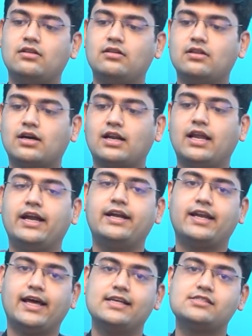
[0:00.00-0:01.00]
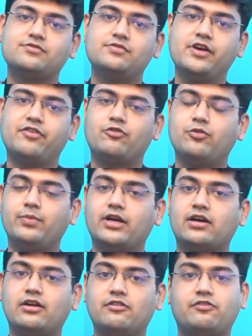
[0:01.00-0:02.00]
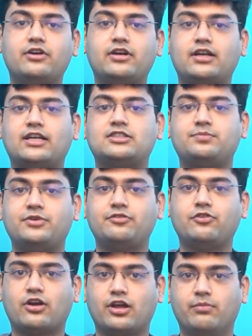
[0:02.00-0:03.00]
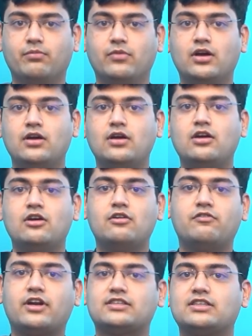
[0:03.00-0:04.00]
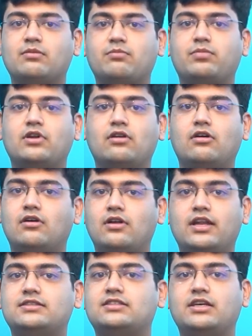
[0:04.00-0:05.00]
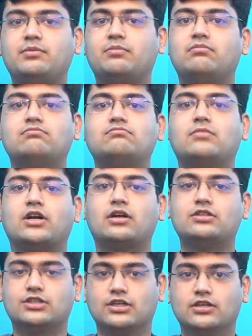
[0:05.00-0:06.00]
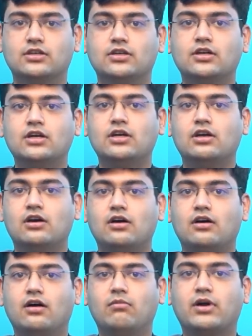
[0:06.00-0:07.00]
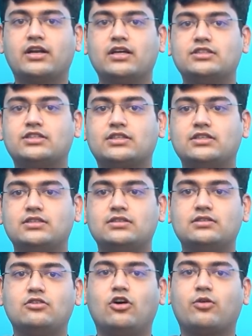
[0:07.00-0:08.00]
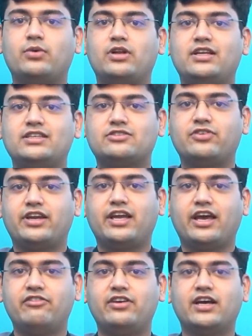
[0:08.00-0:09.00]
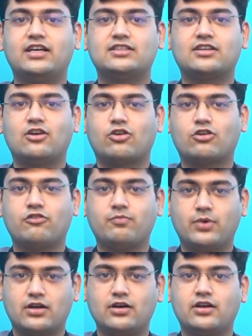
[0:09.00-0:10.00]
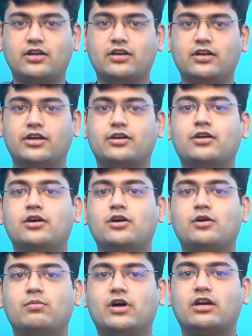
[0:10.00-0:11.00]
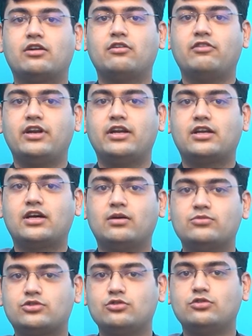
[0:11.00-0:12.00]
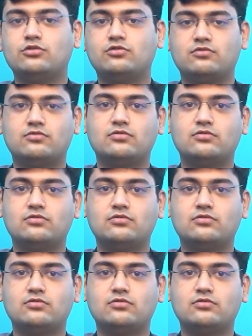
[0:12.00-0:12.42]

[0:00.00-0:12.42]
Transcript: the client has, we have to make a different recipe for him. For example, let's say butter chicken. Butter chicken normally is very heavy, has a lot of butter in it. But when it comes to